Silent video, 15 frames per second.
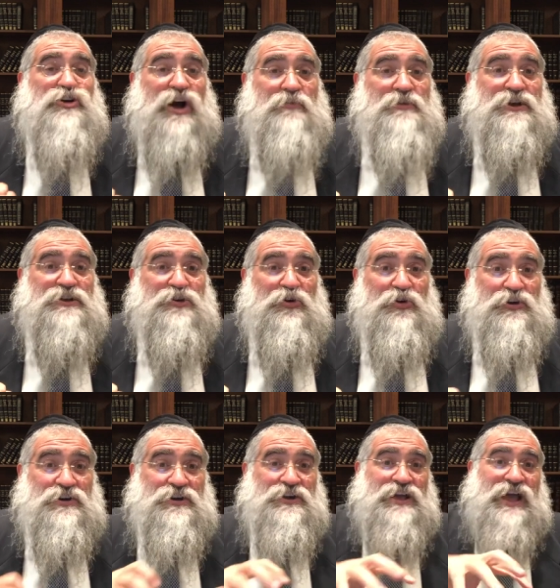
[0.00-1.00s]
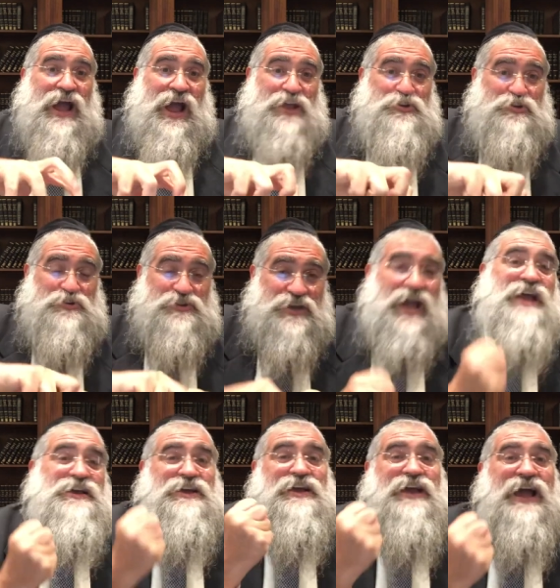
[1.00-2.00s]
coming along? And you're
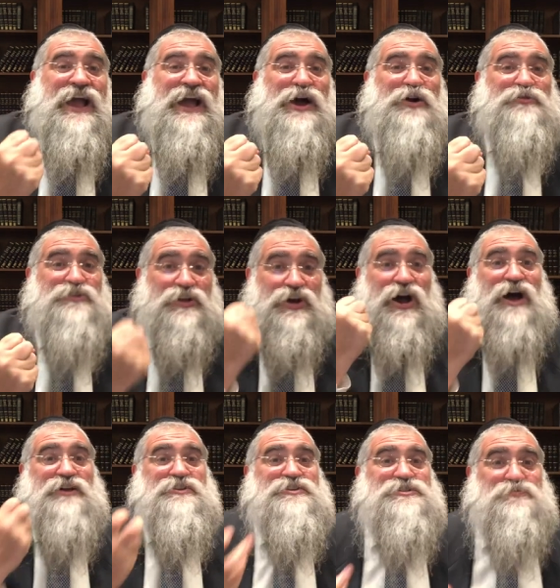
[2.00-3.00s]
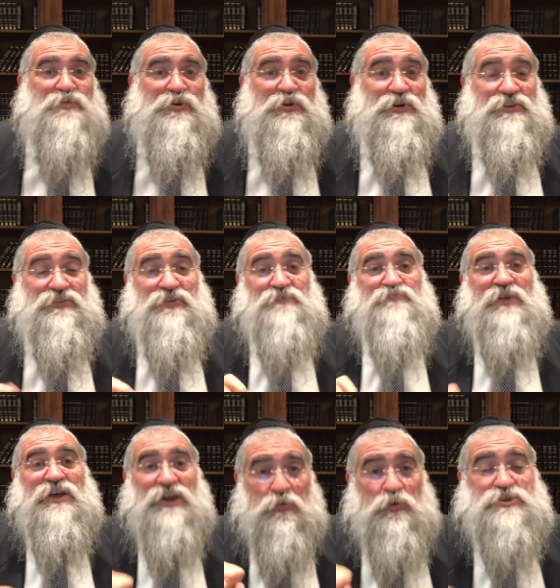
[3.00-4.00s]
yanking out the godly spirit,
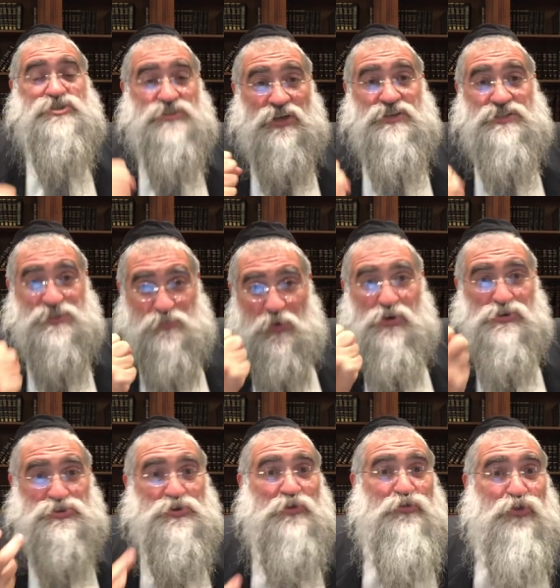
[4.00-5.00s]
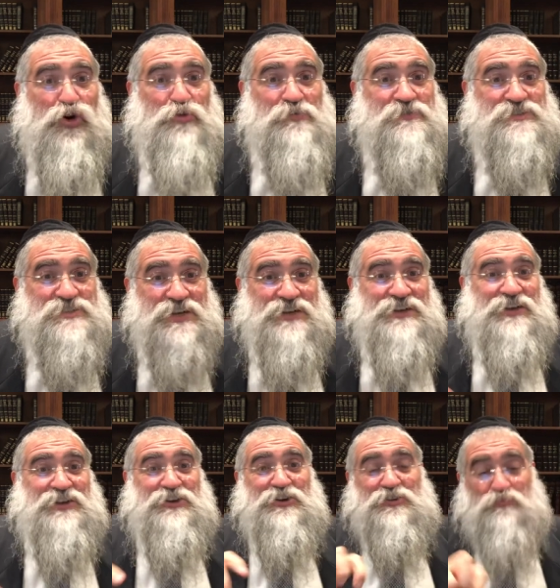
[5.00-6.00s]
which is a spiritual form of
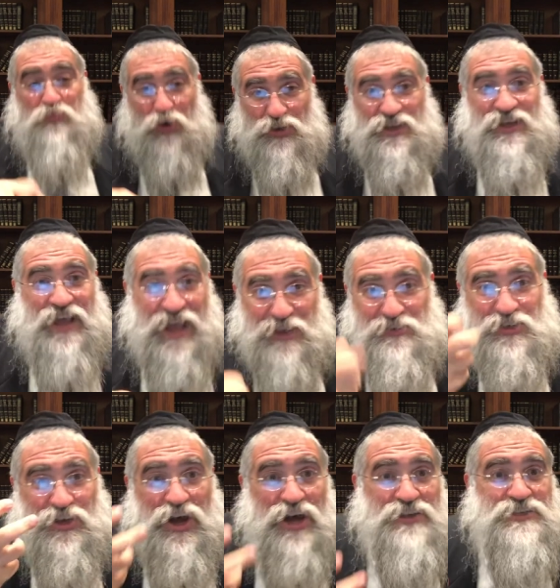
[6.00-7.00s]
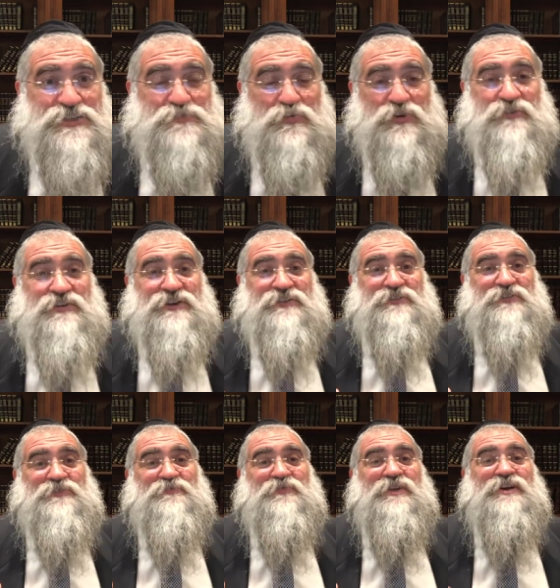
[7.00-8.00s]
stealing. You're pulling out the godly spirit.
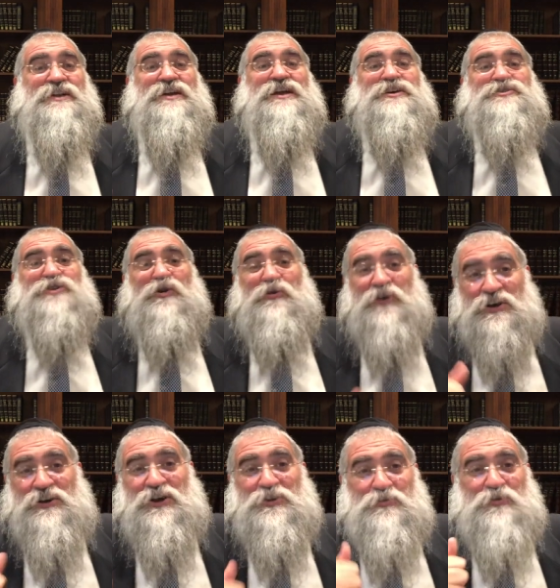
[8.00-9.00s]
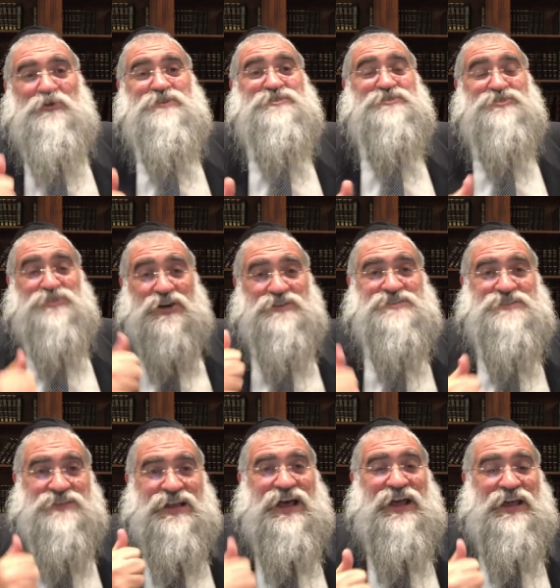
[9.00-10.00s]
So, in other words, just
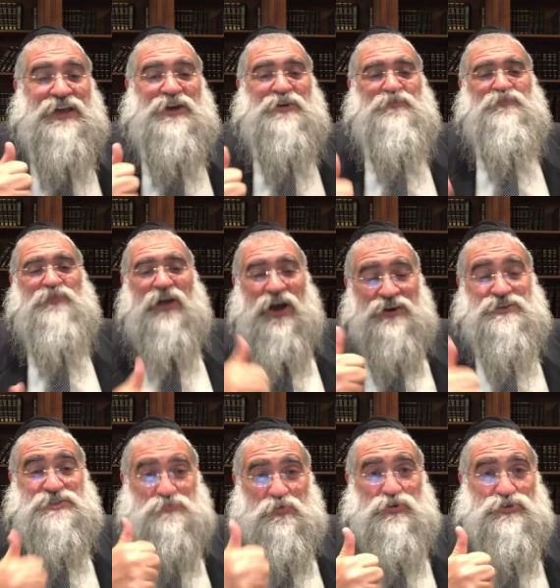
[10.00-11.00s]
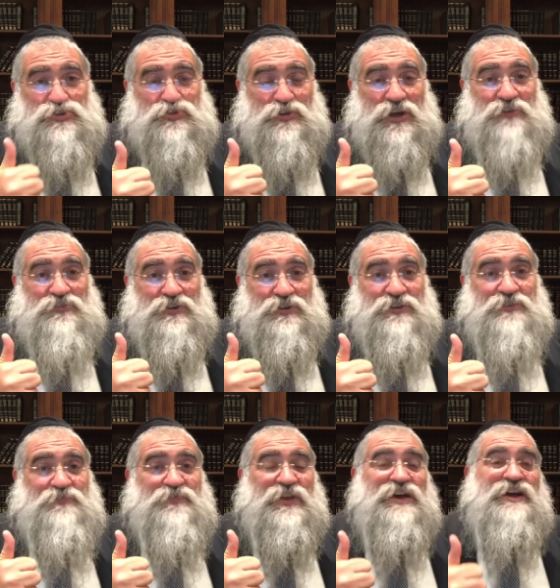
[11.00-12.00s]
like on a spiritual
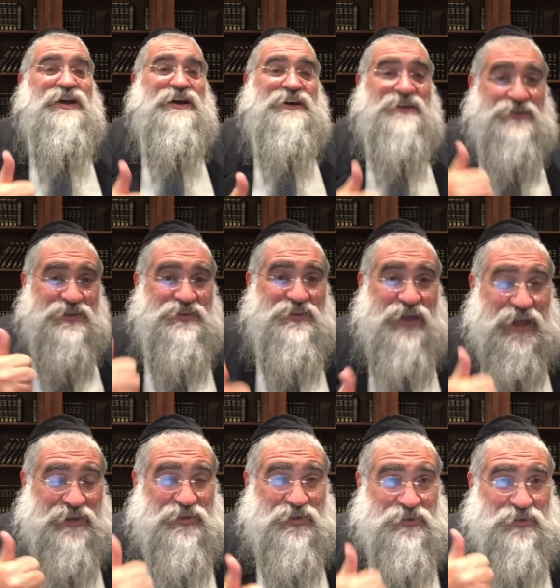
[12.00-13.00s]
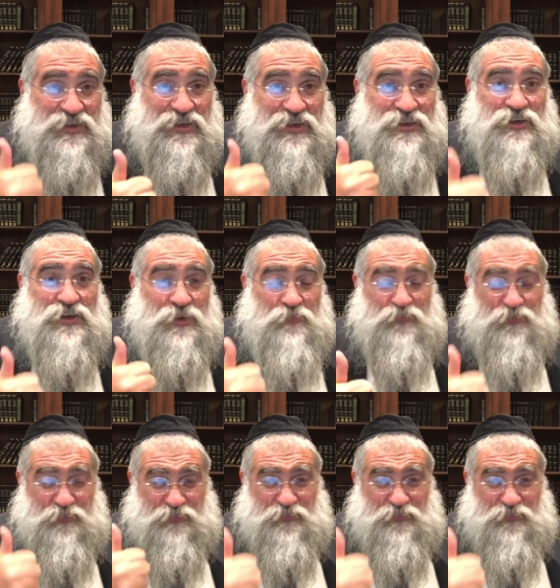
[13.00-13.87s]
level, that the um,